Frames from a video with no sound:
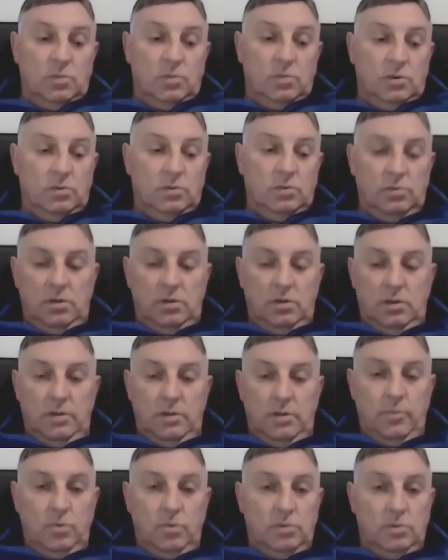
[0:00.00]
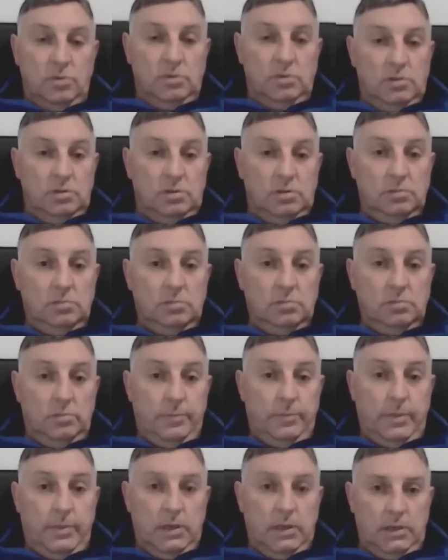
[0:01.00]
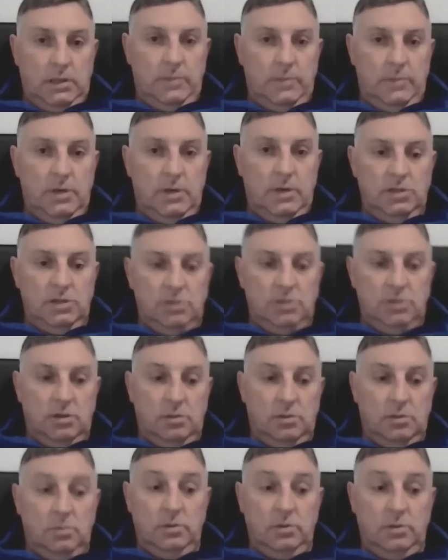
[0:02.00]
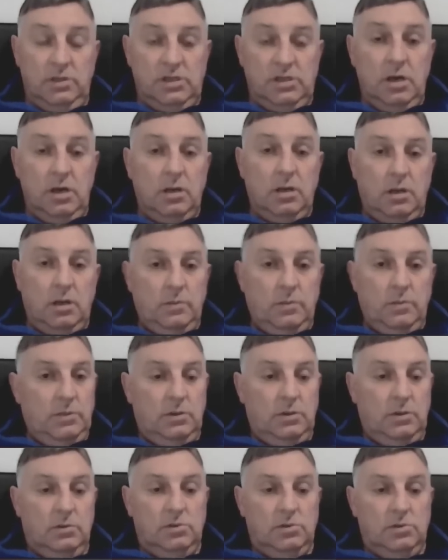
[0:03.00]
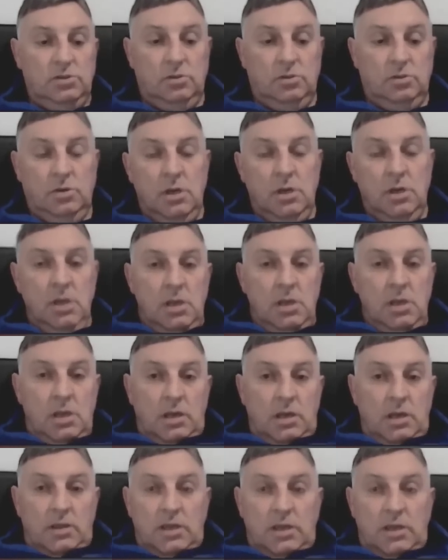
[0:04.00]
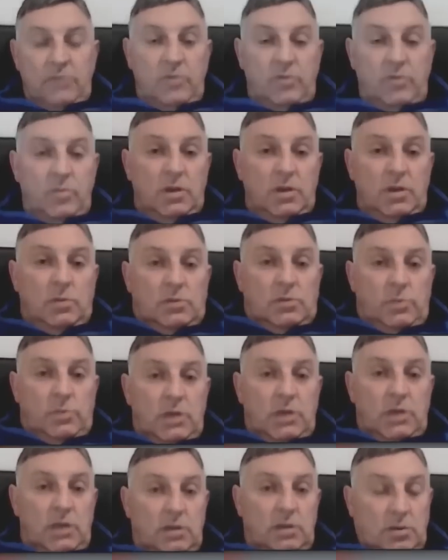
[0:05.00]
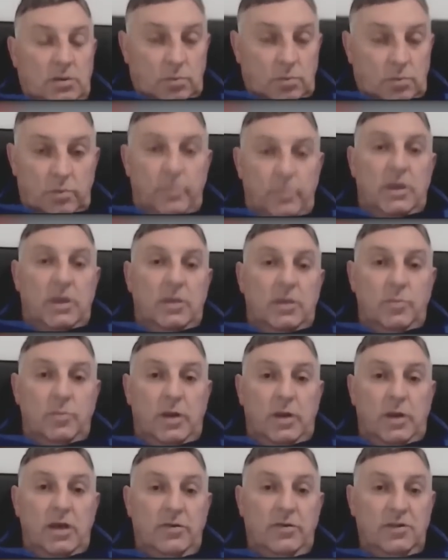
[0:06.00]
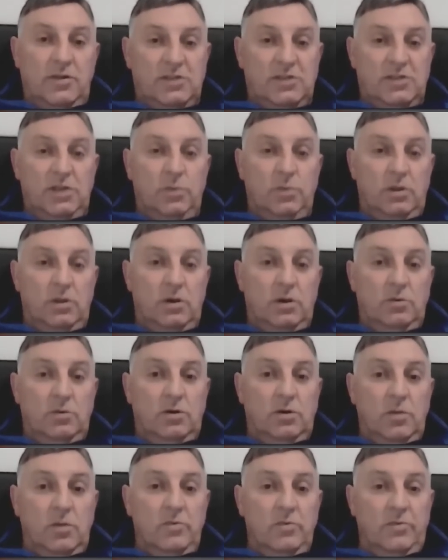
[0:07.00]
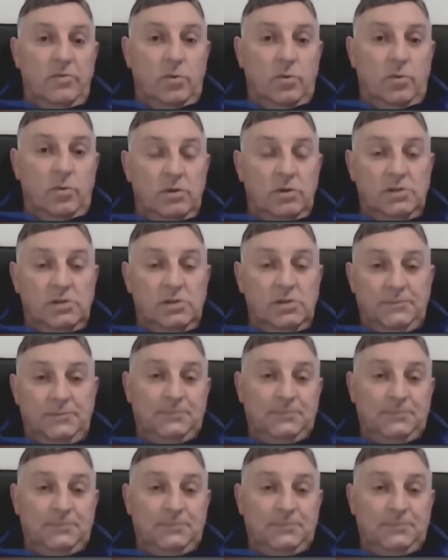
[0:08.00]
Will the board back the manager or will they sack him? So I think everybody was waited with bated breath to see what the outcome of it was.